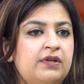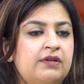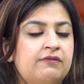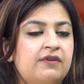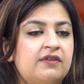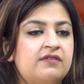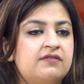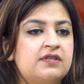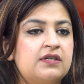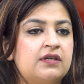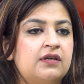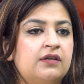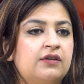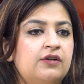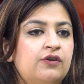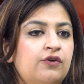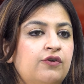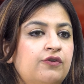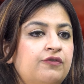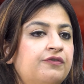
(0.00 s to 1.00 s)
investing in
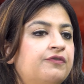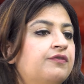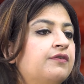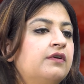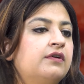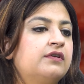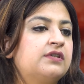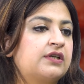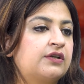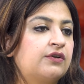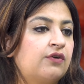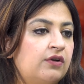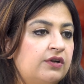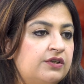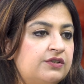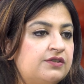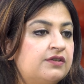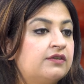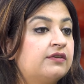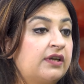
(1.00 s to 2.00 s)
a lot of uh,
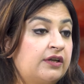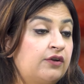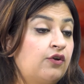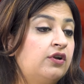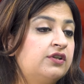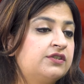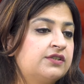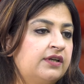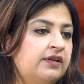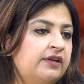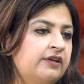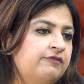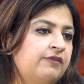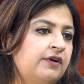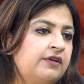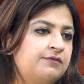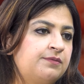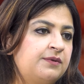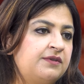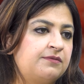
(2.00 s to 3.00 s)
technology, technological
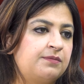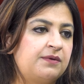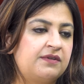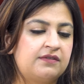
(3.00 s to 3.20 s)
advancements.